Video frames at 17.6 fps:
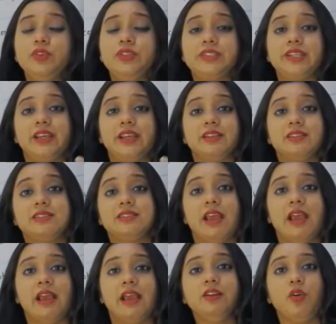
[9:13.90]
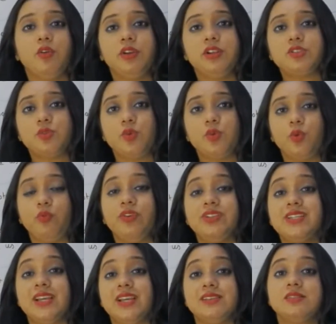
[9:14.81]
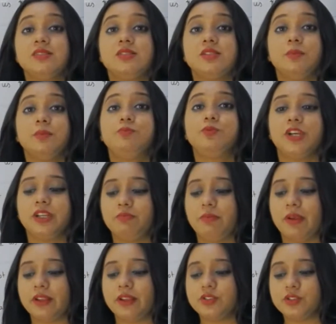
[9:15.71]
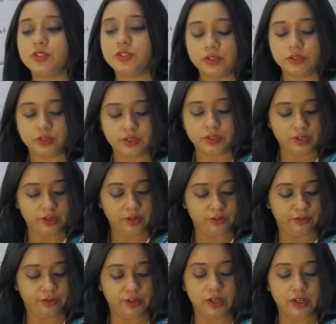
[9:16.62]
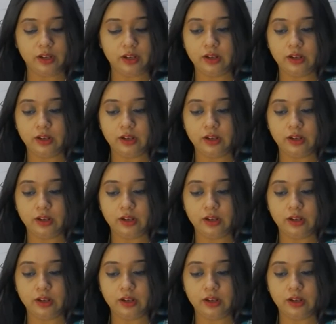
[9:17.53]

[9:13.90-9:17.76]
can stand on its own, which has a subject mentioned, will